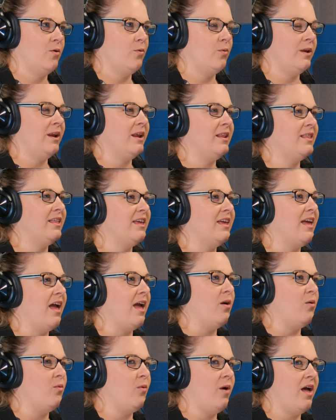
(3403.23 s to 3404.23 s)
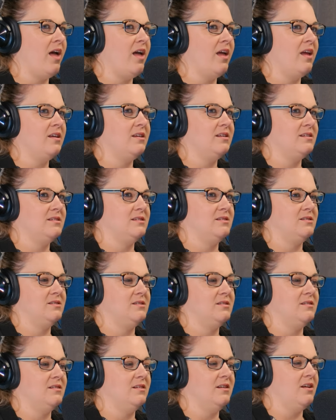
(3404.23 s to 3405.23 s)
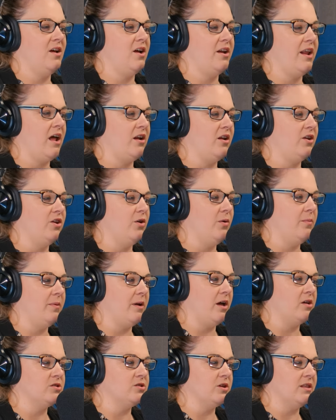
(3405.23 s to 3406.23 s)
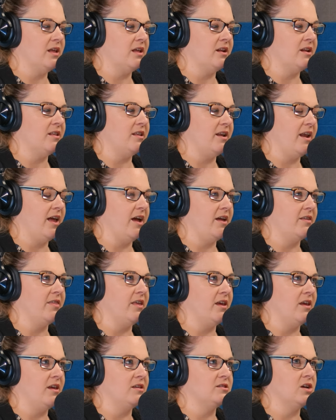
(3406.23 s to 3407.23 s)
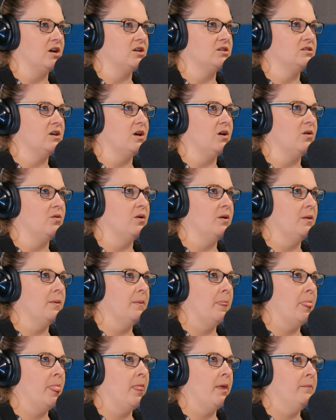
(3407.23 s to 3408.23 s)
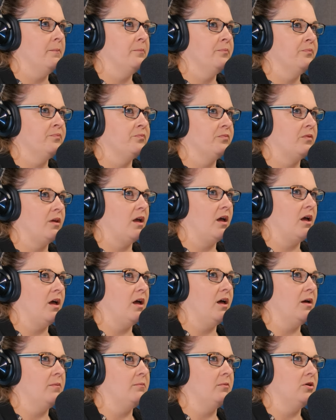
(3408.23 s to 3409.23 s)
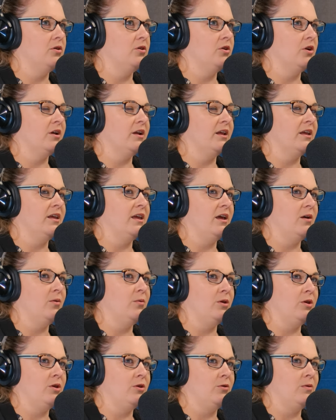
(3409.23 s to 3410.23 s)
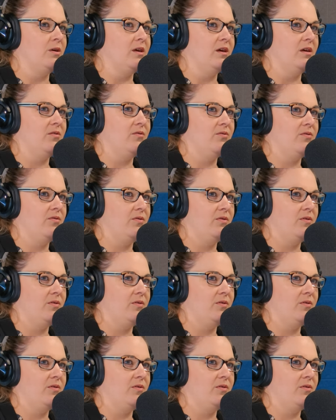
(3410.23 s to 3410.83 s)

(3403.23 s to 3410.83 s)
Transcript: we need the gateway on how to do it, but also at the end of the day, I think it's also you're going to get what you give.